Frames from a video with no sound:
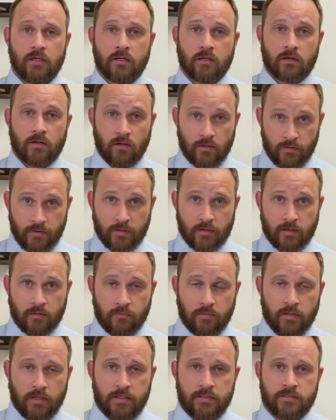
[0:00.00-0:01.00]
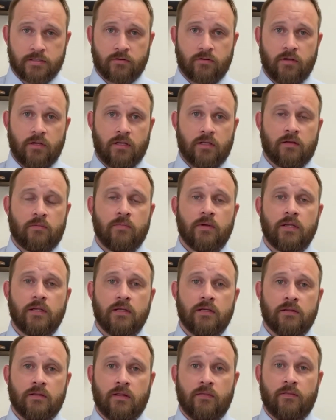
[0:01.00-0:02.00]
called the complaint screening
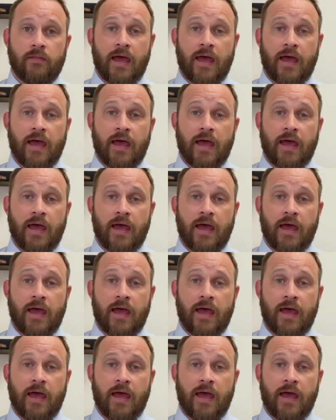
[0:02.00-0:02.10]
committee, and then